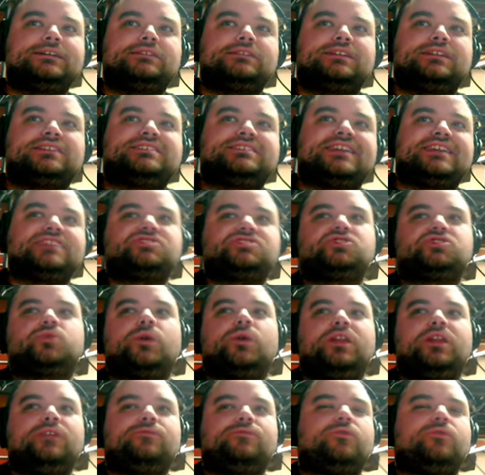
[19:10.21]
that says
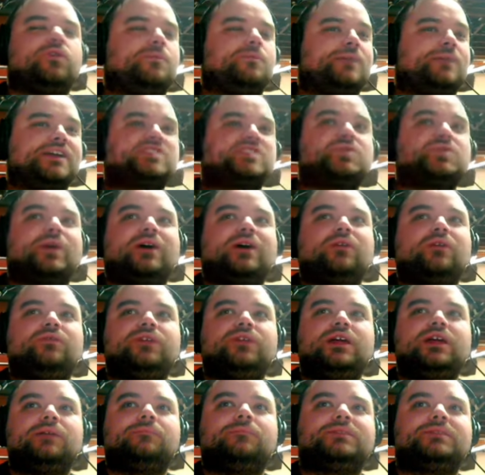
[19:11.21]
24 by 12,
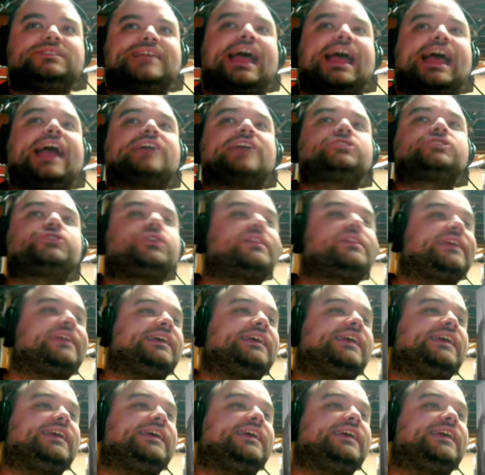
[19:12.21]
but it's actually